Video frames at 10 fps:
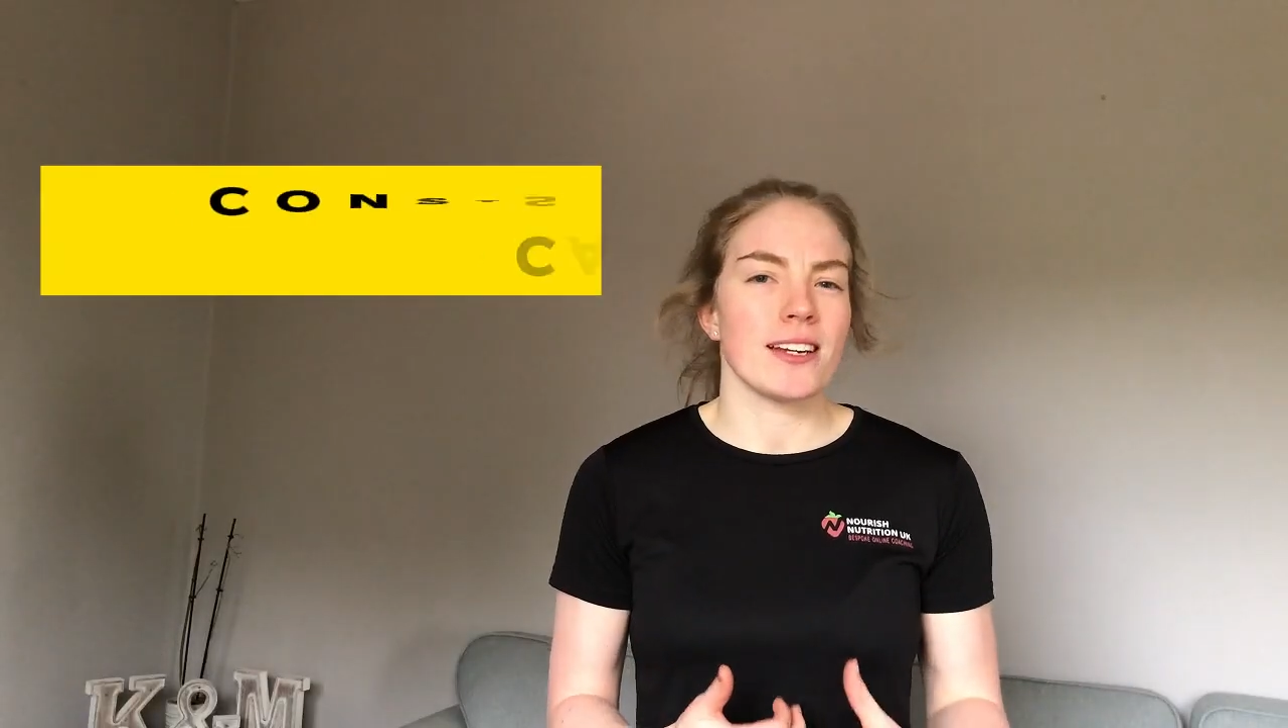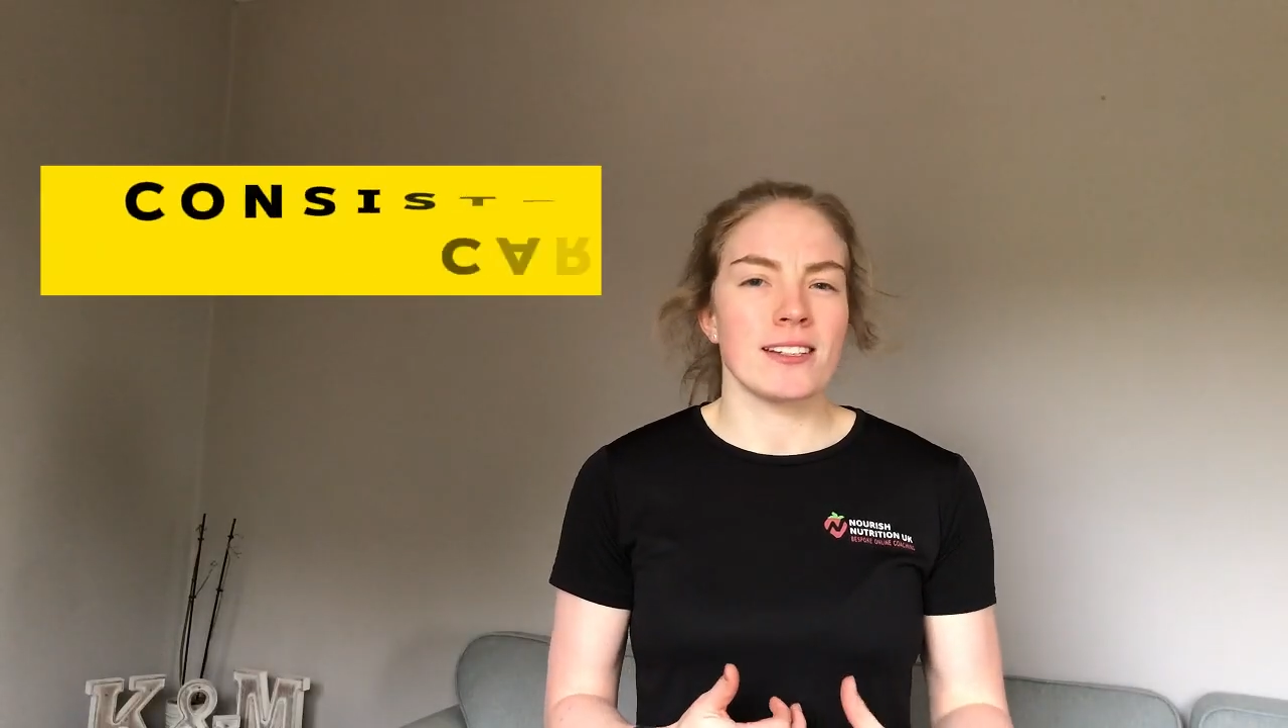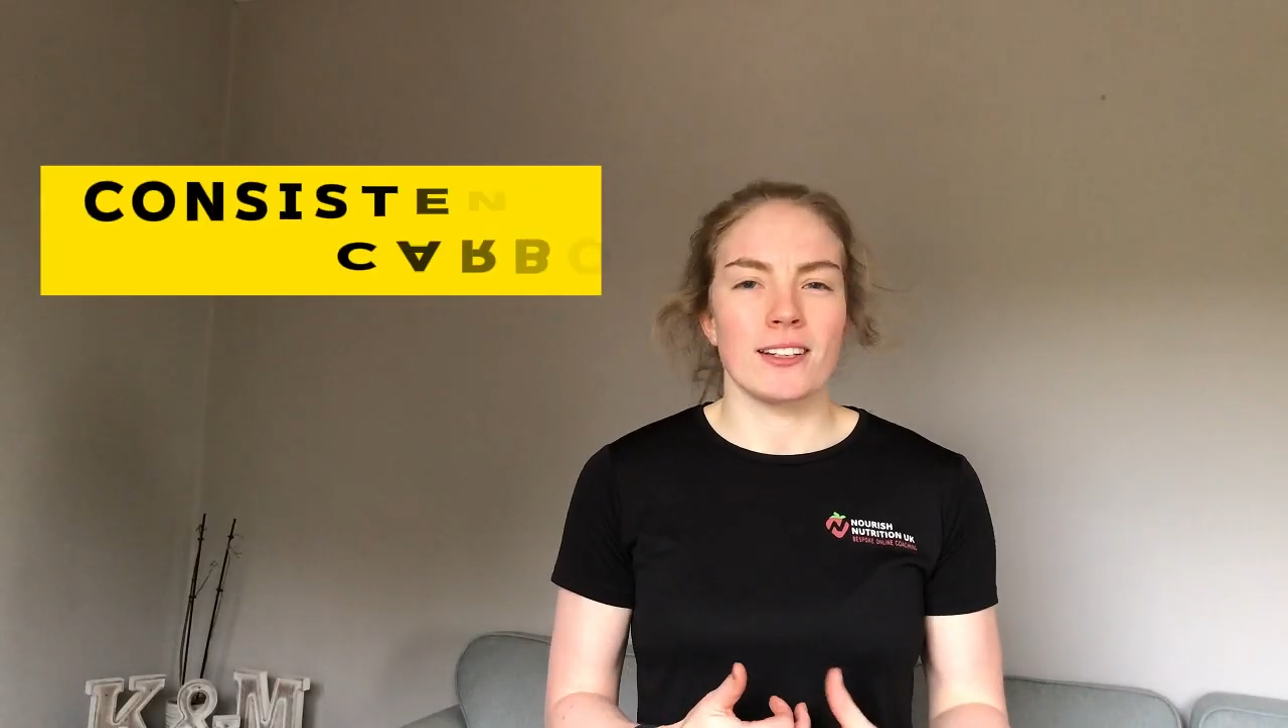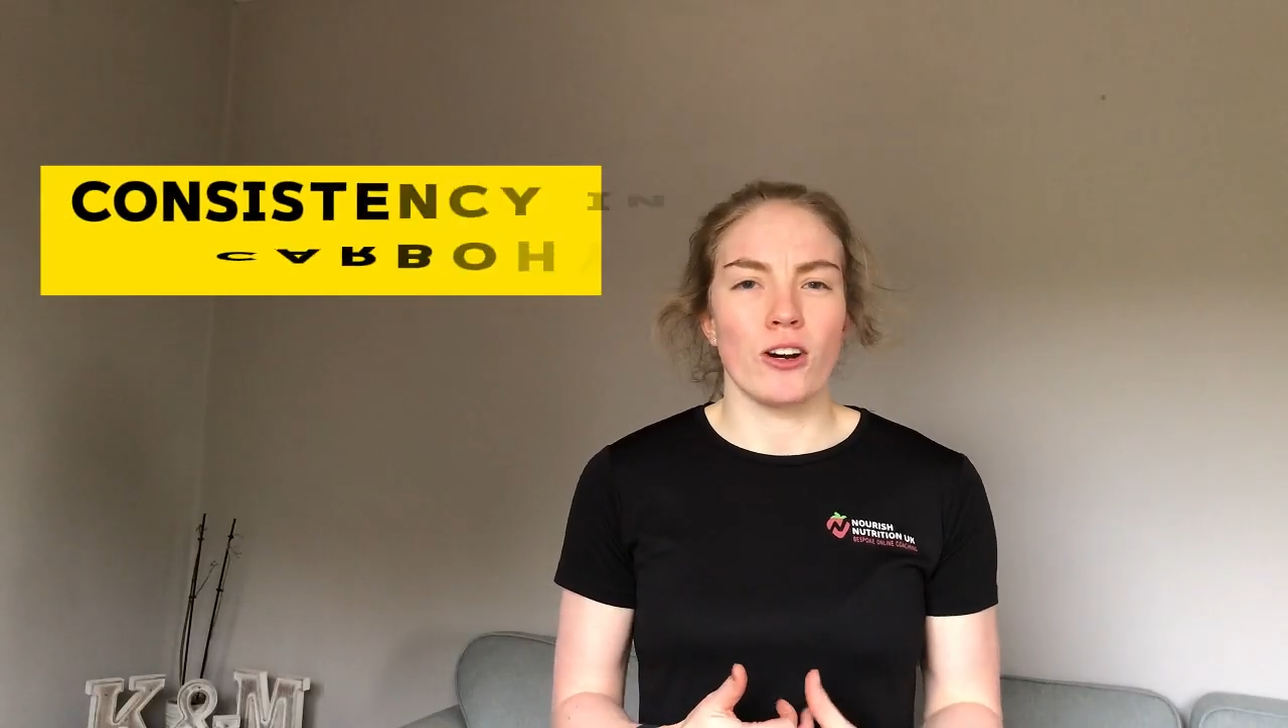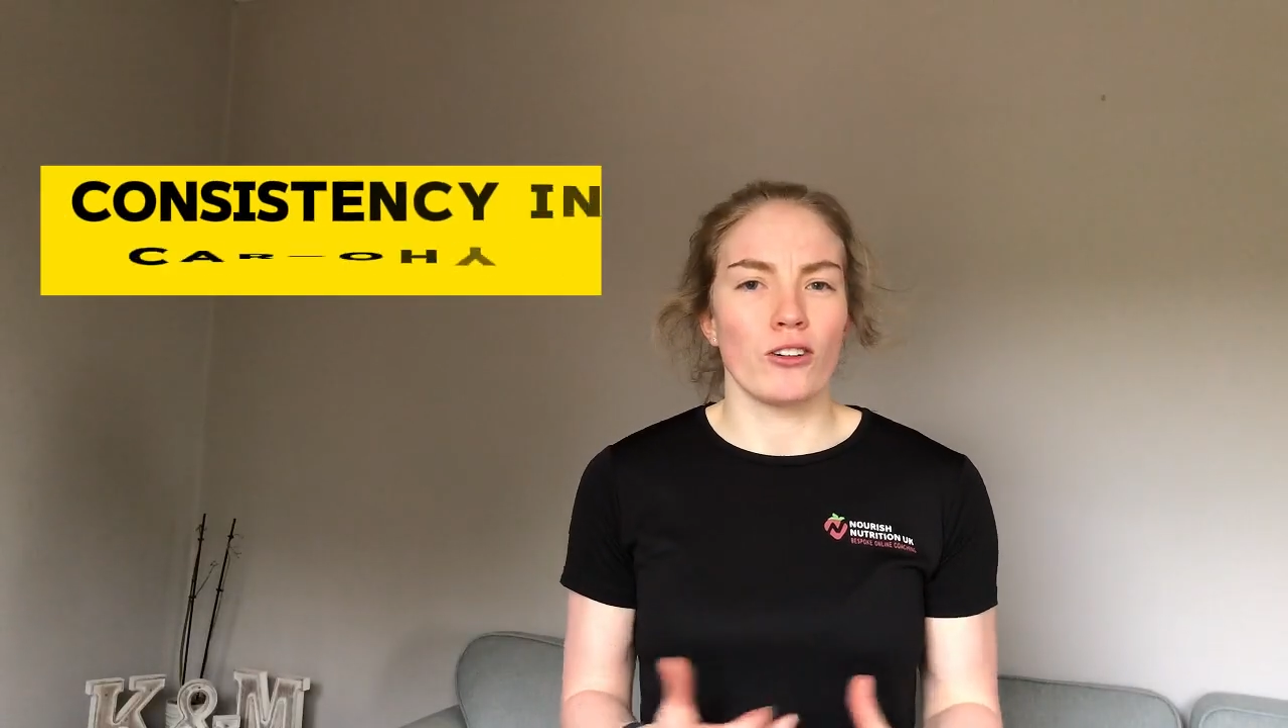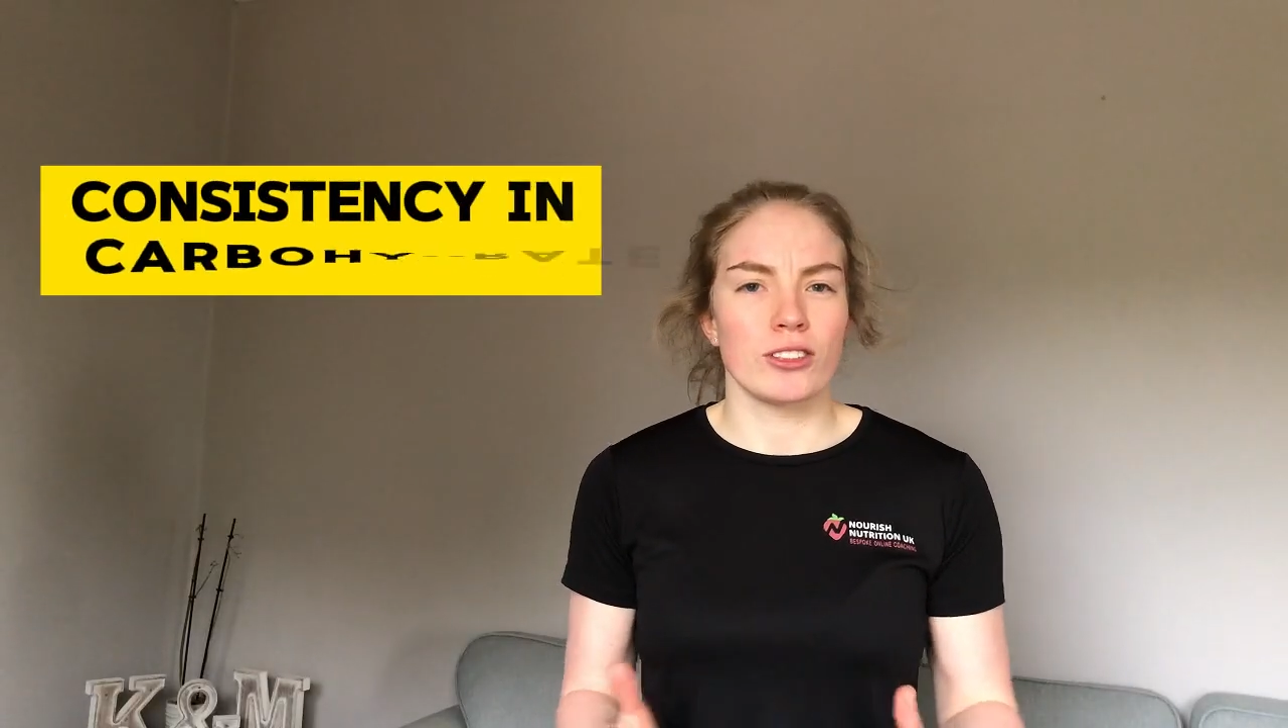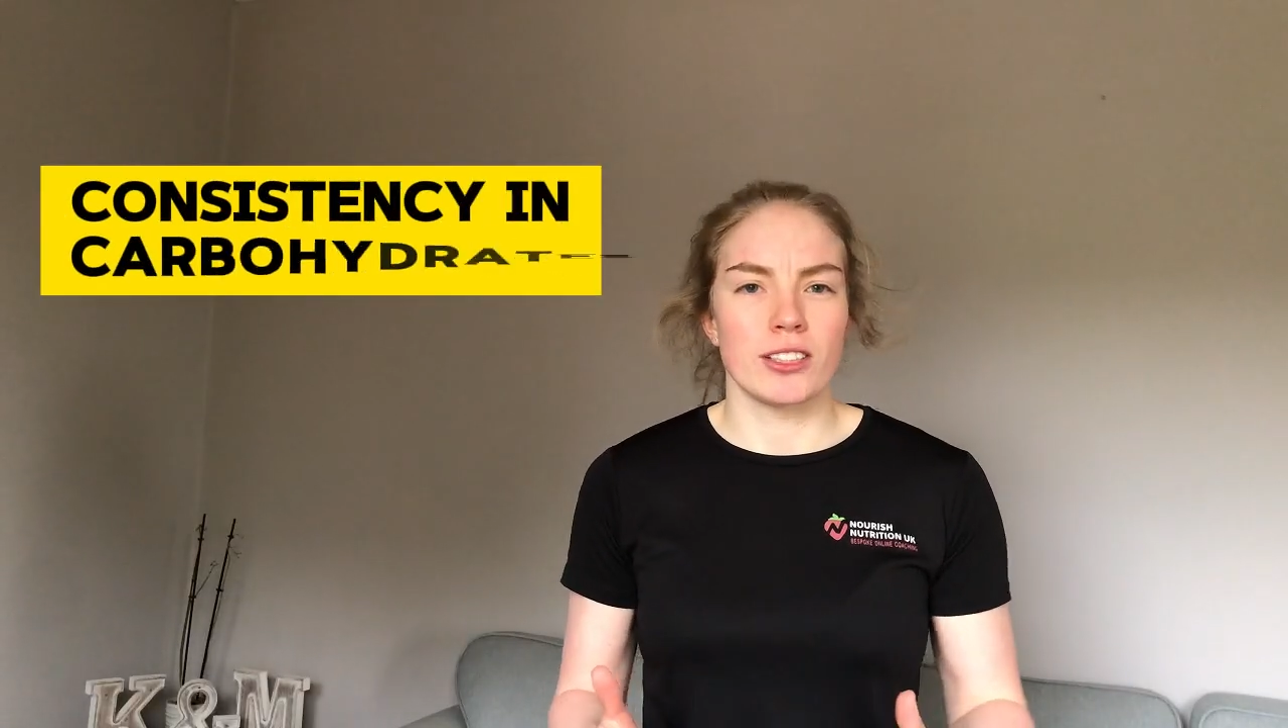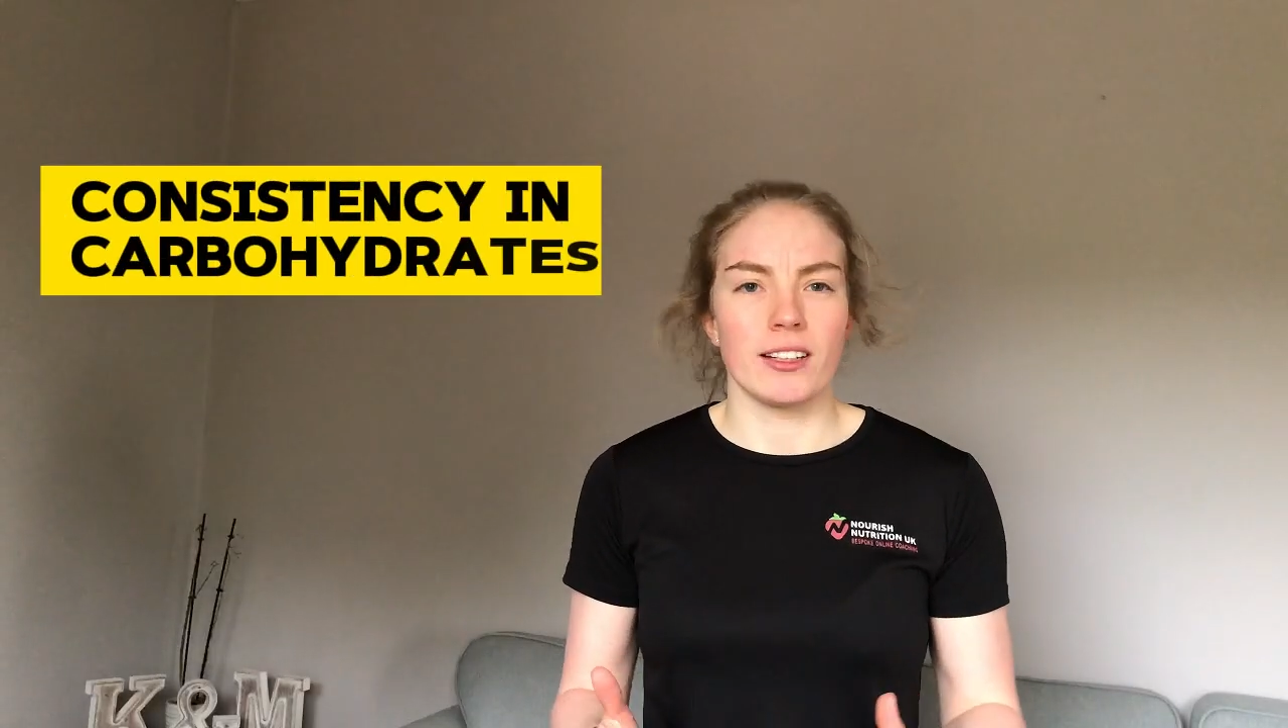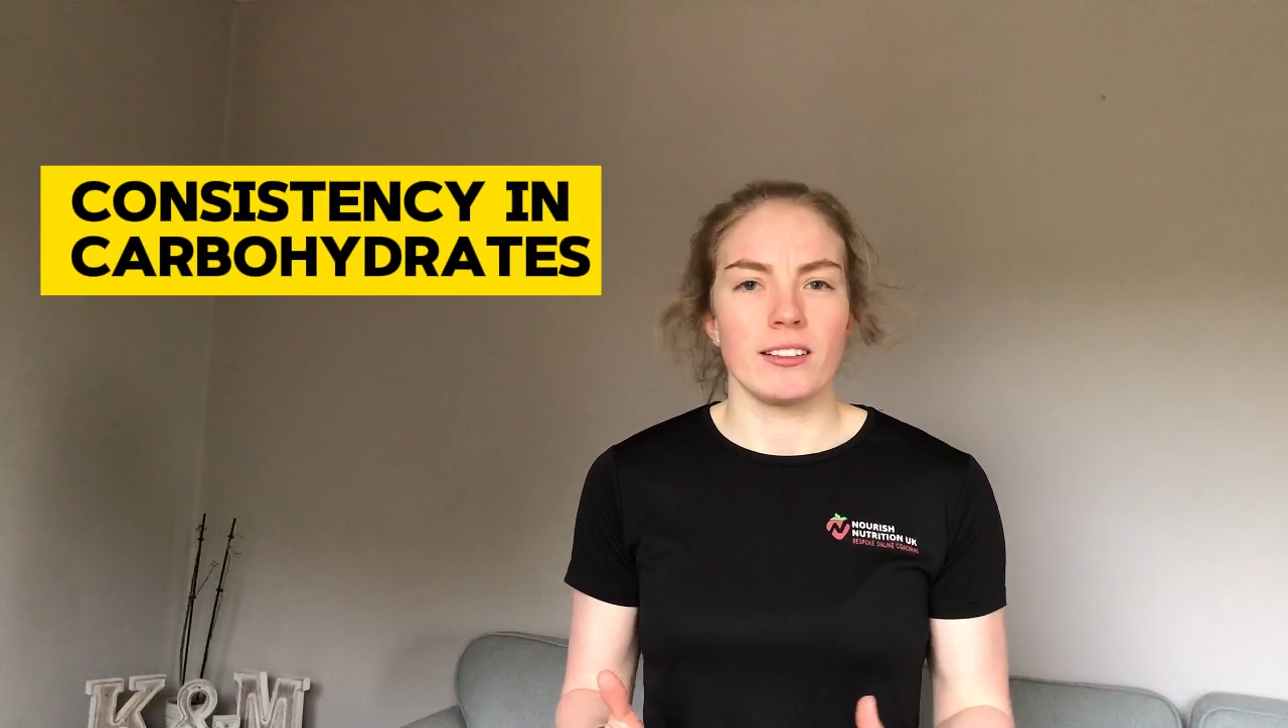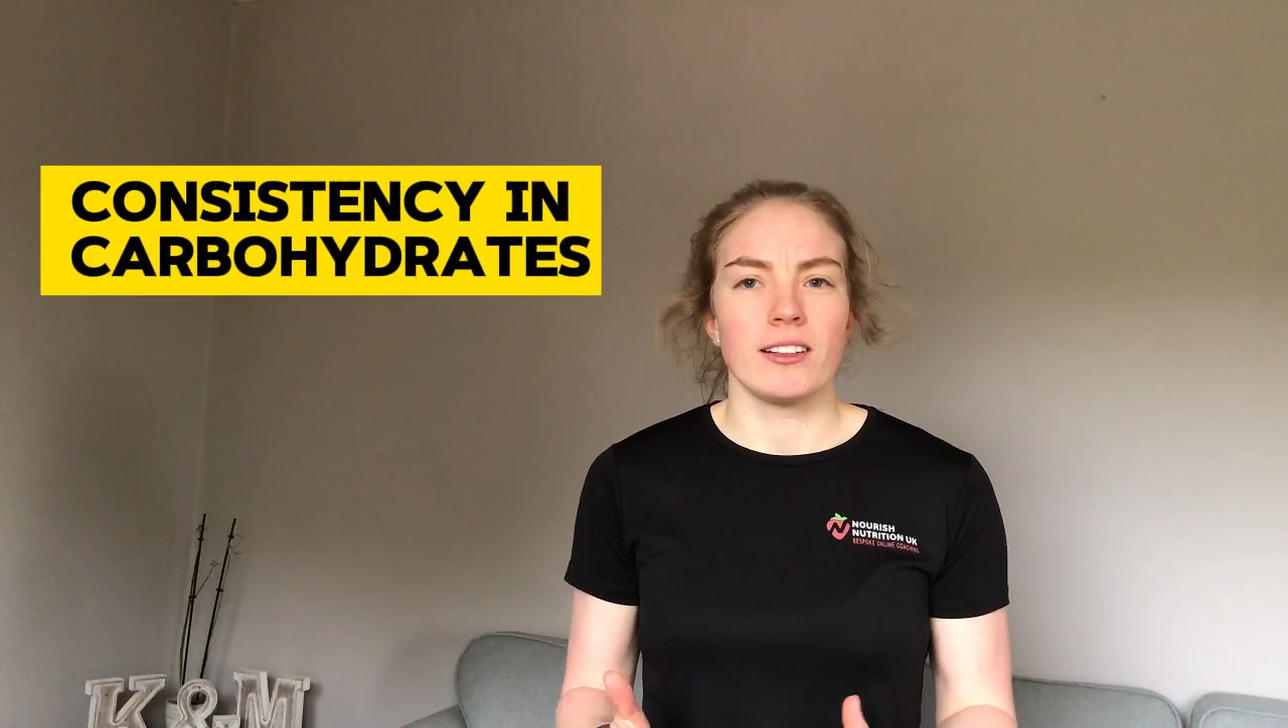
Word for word: isn't constant,